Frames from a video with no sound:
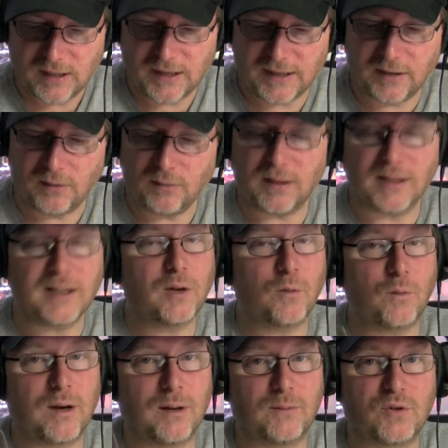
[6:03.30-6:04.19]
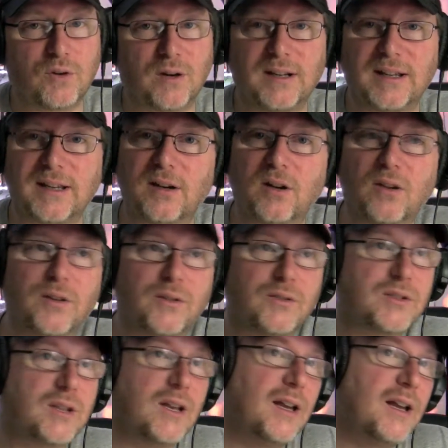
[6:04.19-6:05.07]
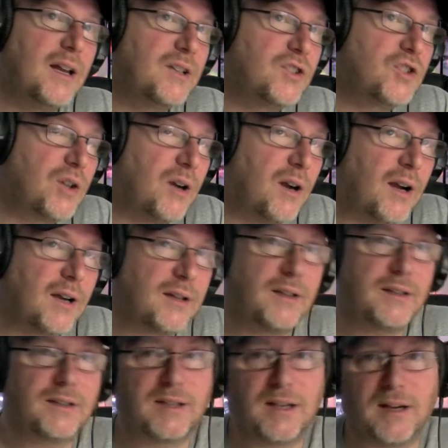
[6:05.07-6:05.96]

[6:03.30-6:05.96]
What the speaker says: I don't like it when I'm trying to get all those chocolate,